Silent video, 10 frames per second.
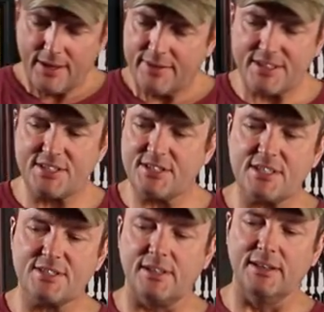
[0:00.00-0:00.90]
This is
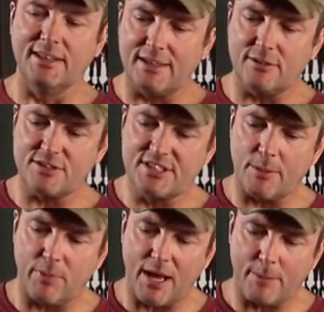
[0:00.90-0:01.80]
just a little
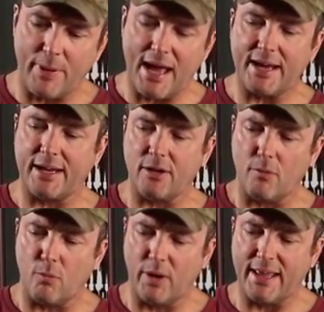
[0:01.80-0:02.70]
Ziploc bag, and
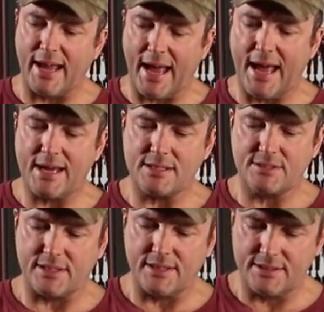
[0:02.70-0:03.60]
what it
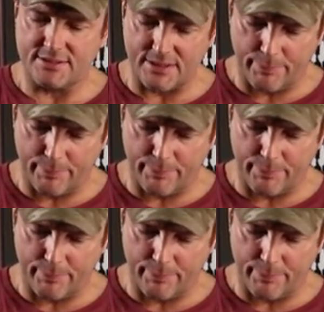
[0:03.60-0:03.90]
has is a